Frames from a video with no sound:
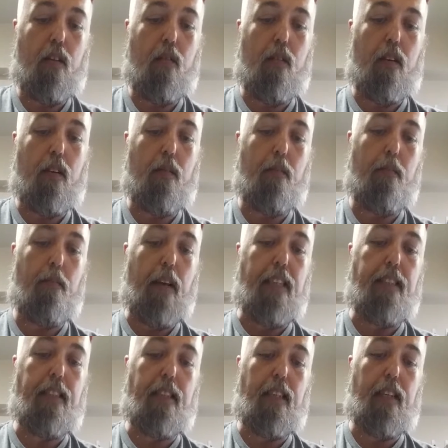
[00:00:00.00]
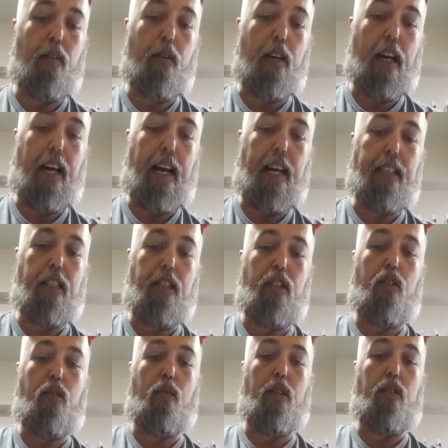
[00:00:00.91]
Well, basically what I had to
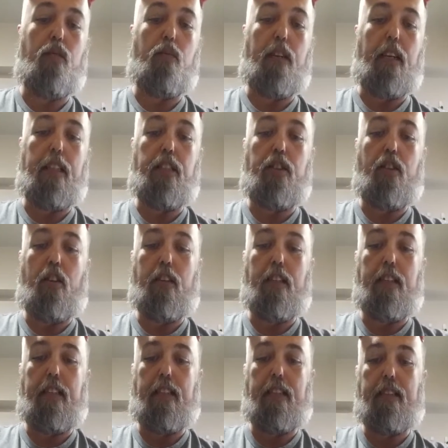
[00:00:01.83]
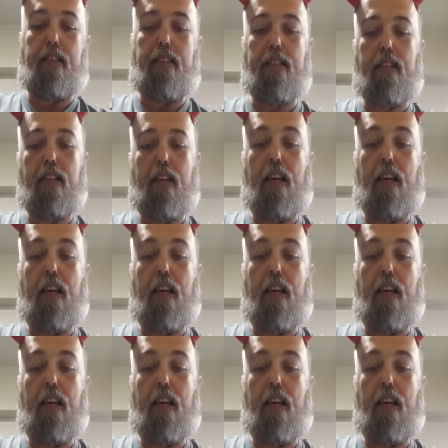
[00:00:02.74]
do was, when I started this,